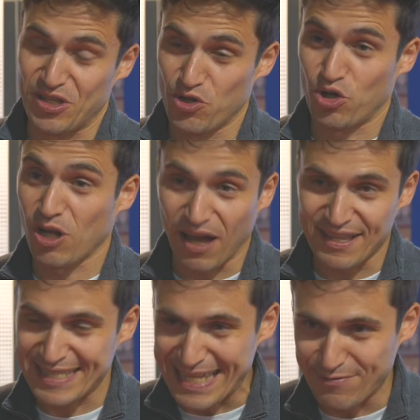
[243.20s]
that your
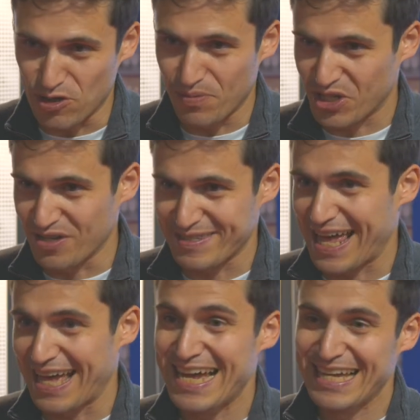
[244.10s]
clients leave you because
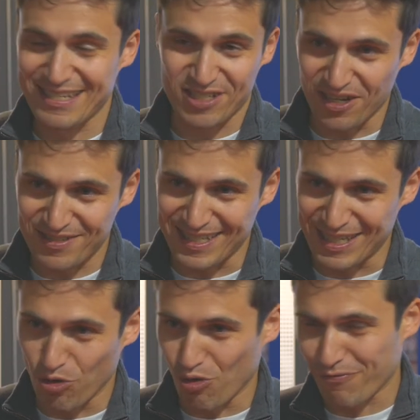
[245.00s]
they're
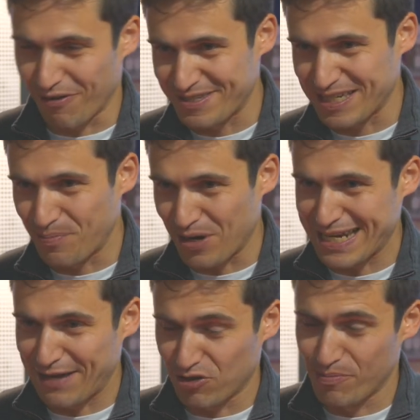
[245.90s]
disgusted or affronted by the
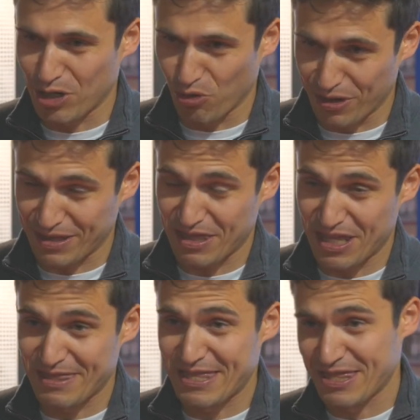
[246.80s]
level of money laundering
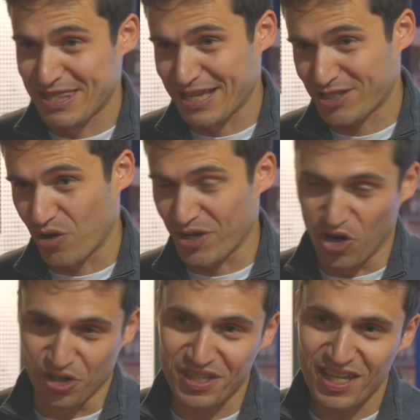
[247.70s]
that, that's going
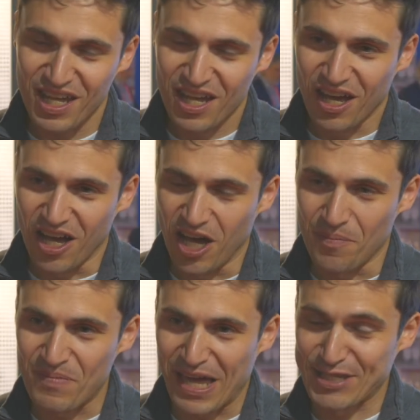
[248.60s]
on.
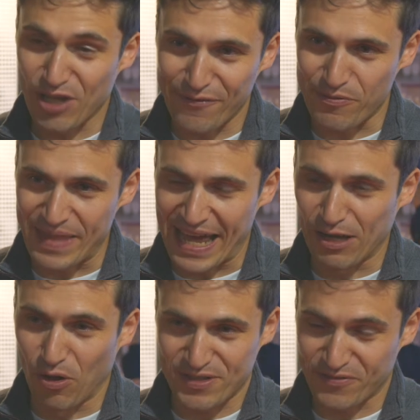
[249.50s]
Um, and aside from
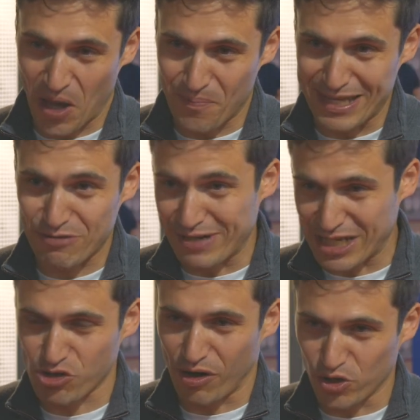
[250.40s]
that, lots of companies really
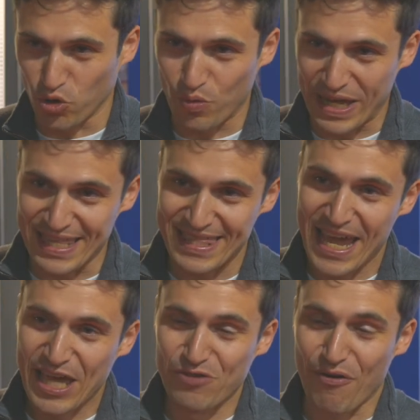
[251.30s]
struggle with
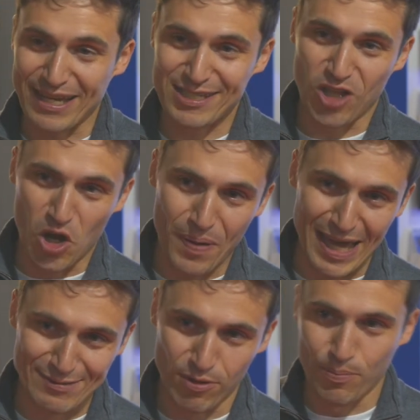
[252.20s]
the very slow
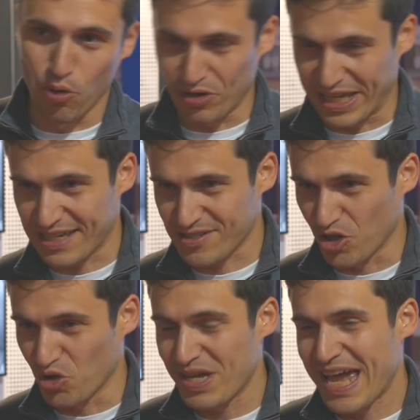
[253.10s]
pace of onboarding.
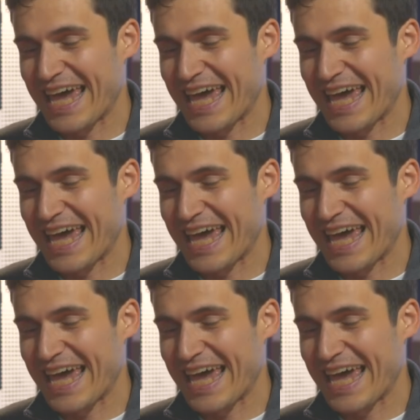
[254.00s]
So